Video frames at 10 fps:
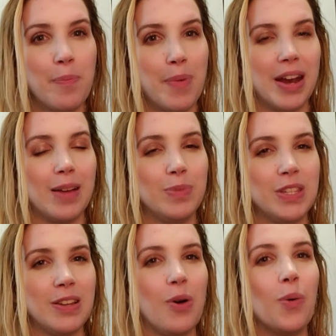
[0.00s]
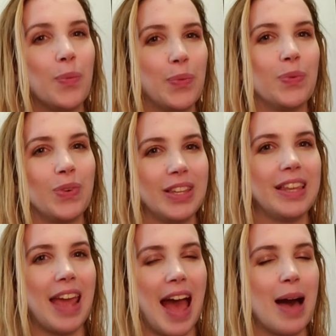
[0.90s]
but I'm still
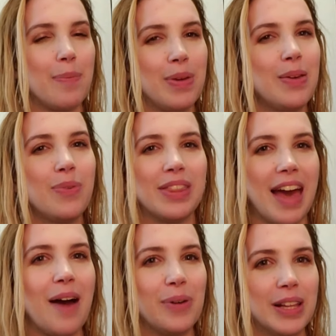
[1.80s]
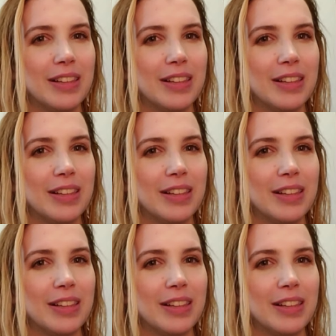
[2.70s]
really happy with how it